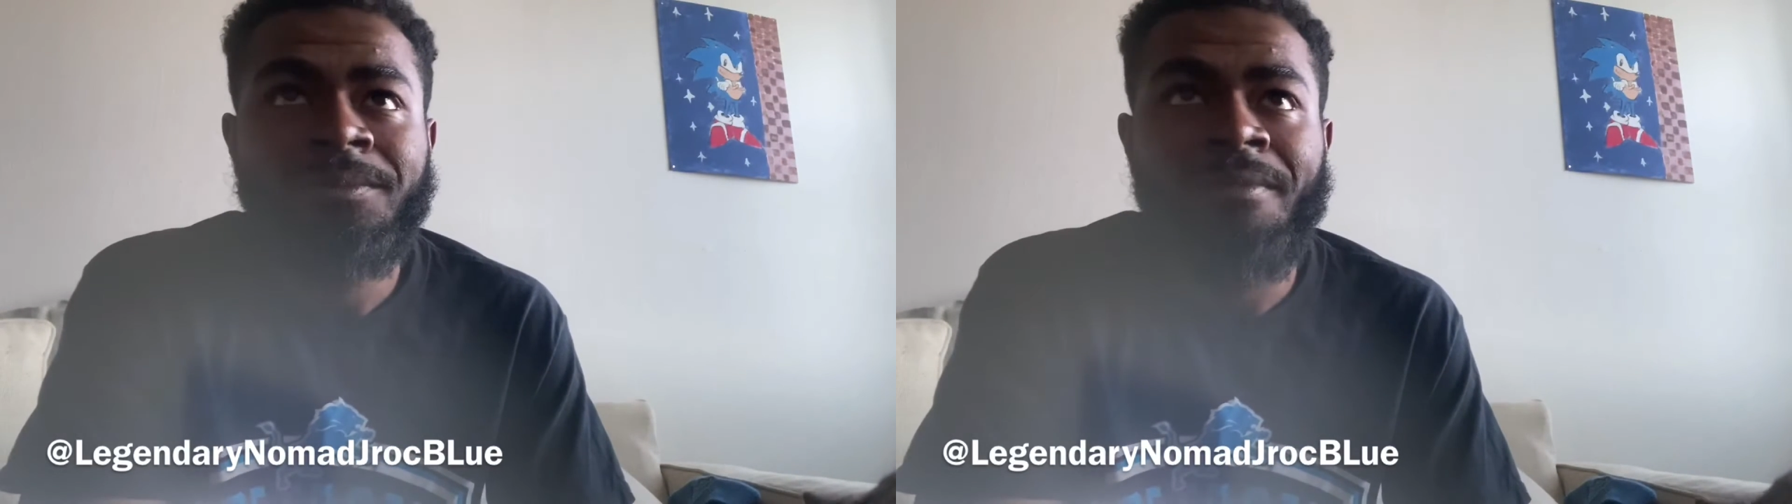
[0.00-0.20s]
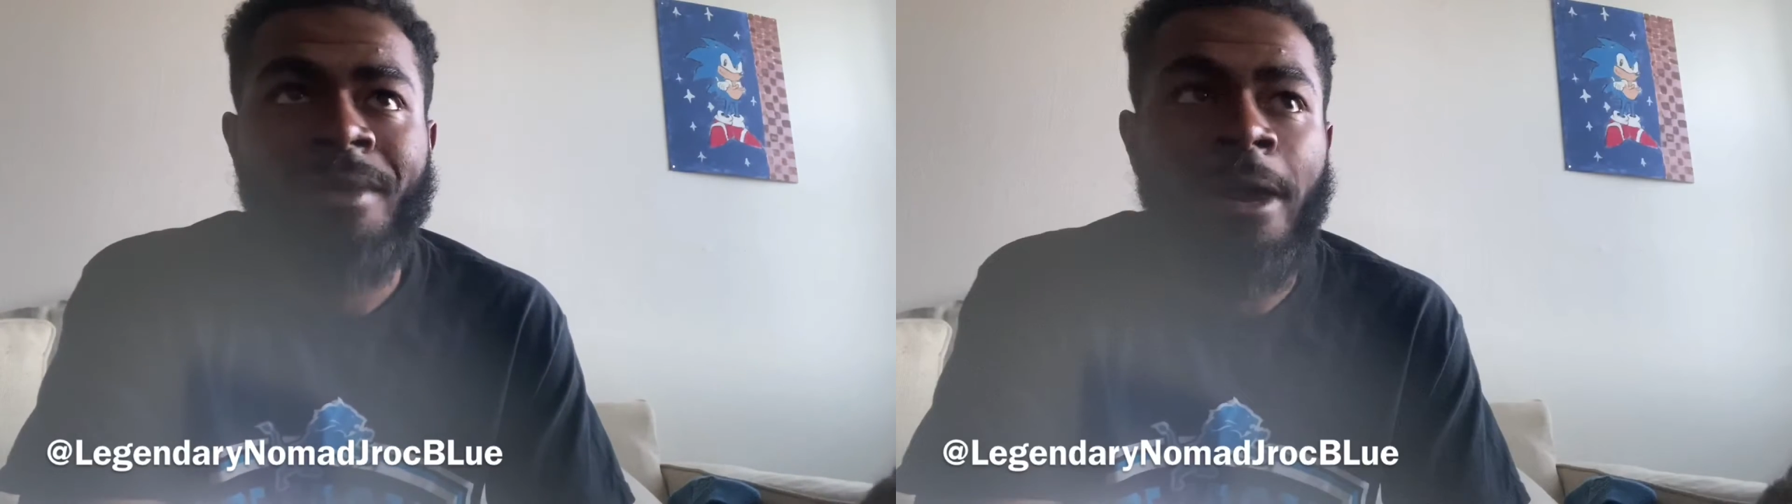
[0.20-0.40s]

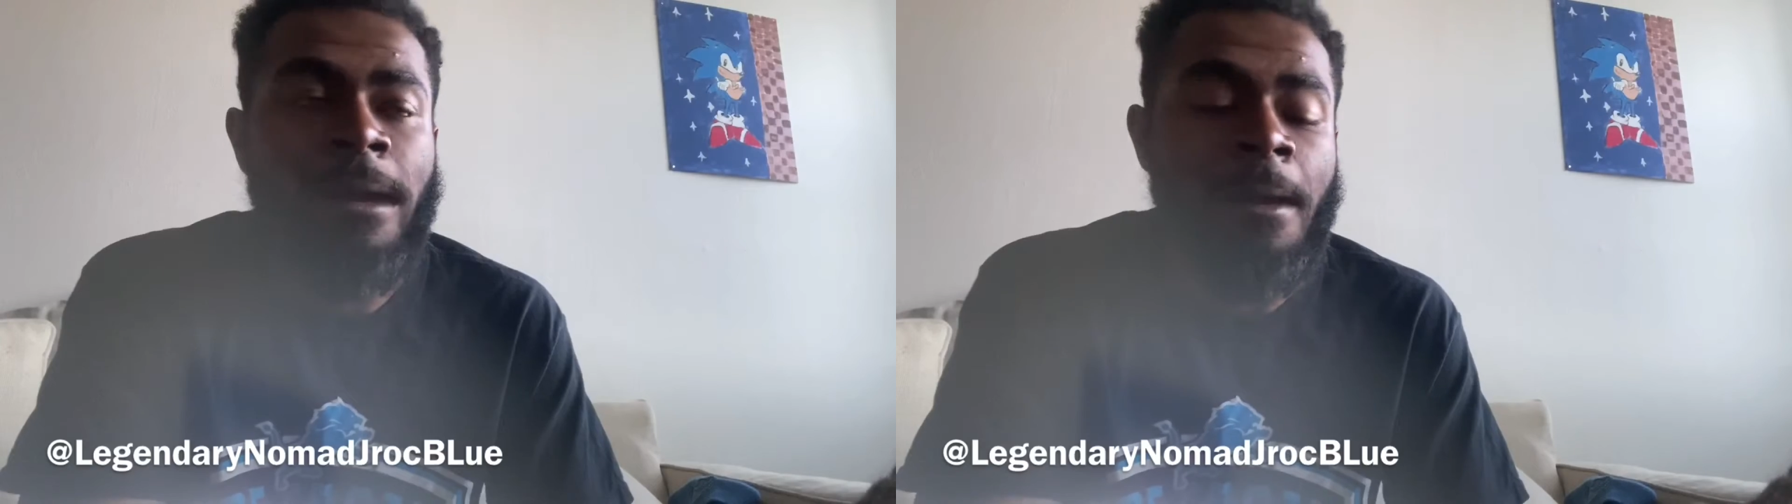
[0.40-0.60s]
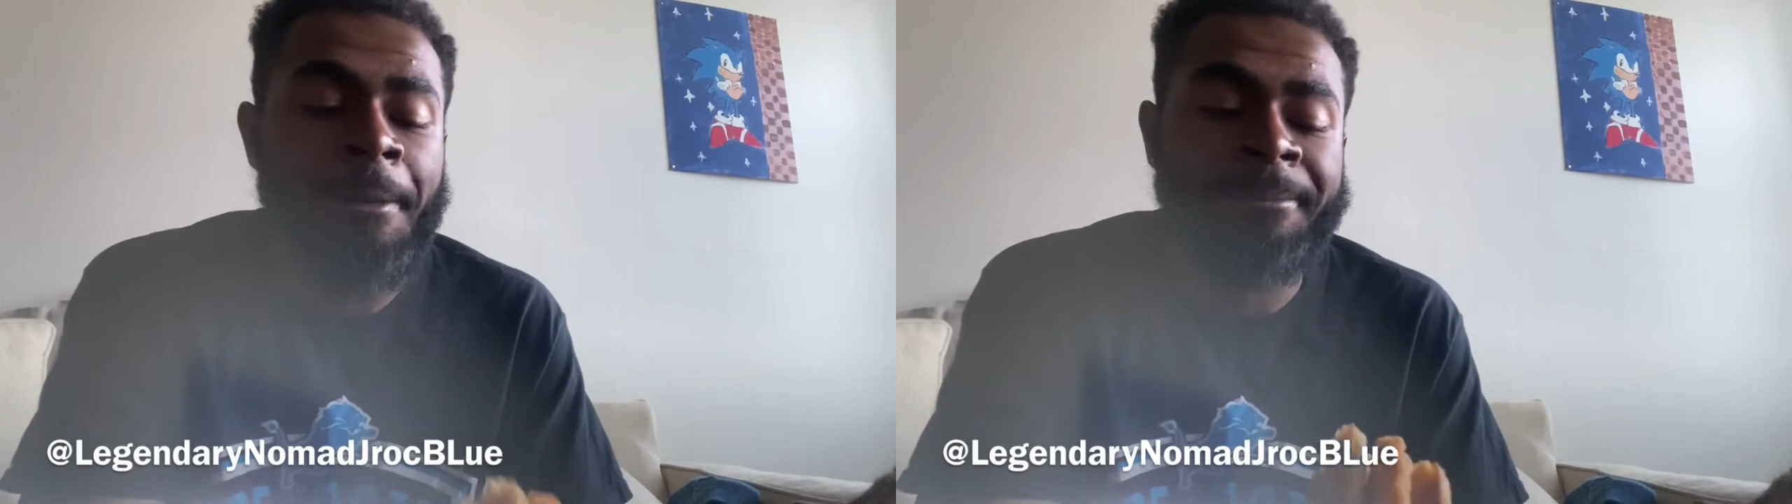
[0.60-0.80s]

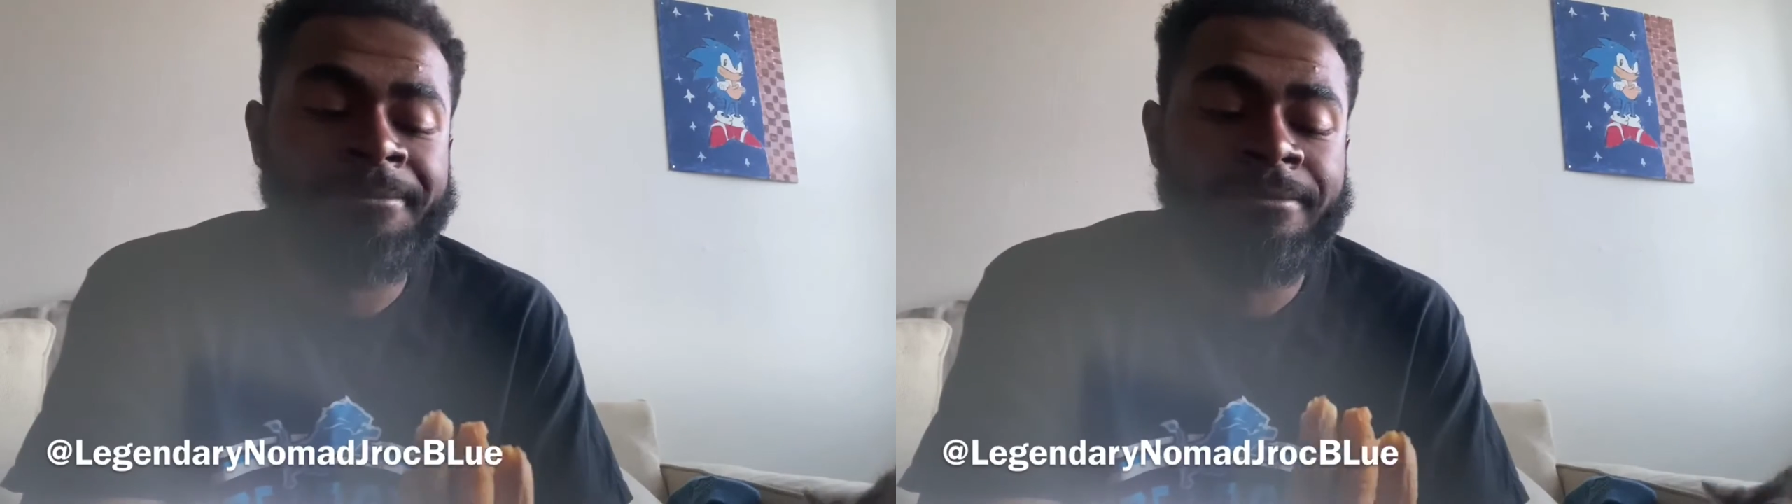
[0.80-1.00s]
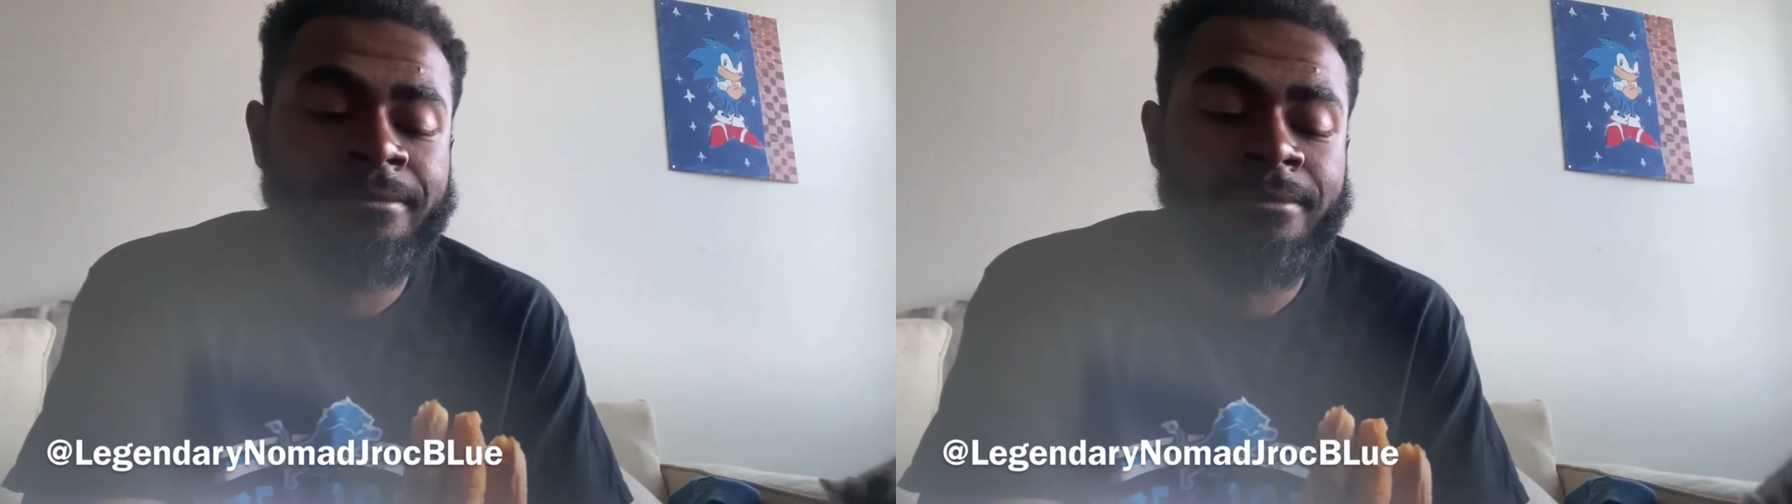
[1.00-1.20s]

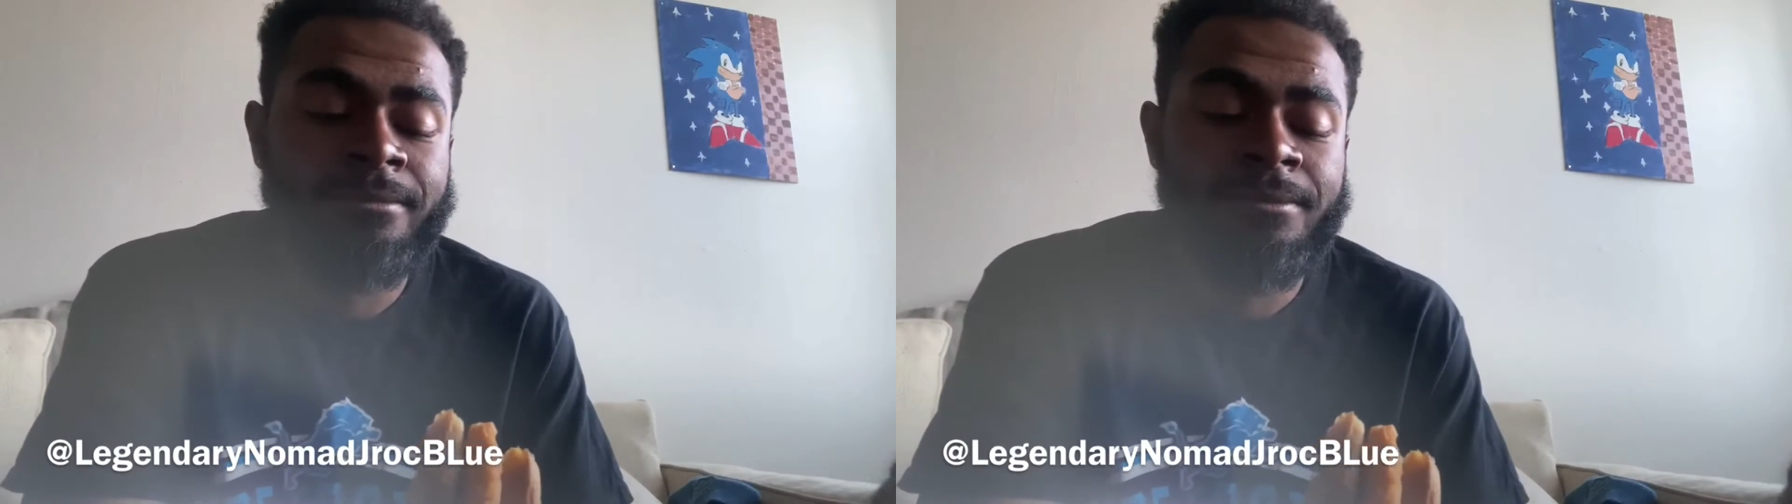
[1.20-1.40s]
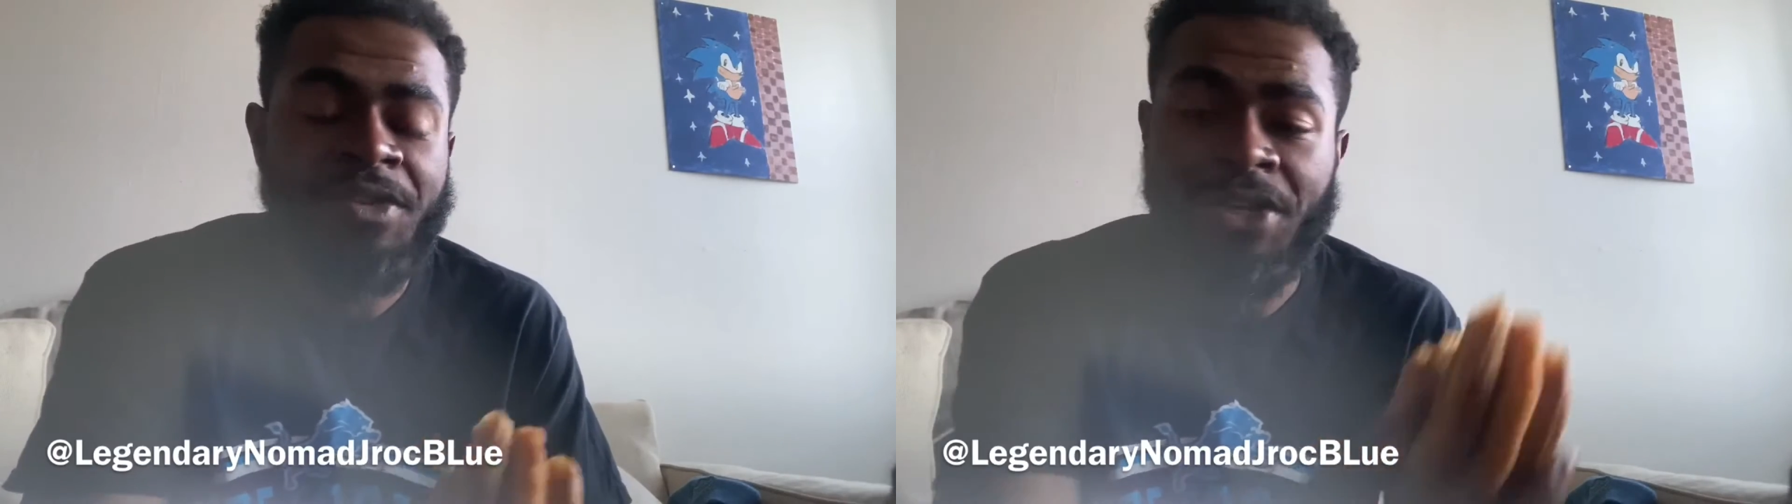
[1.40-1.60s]
it's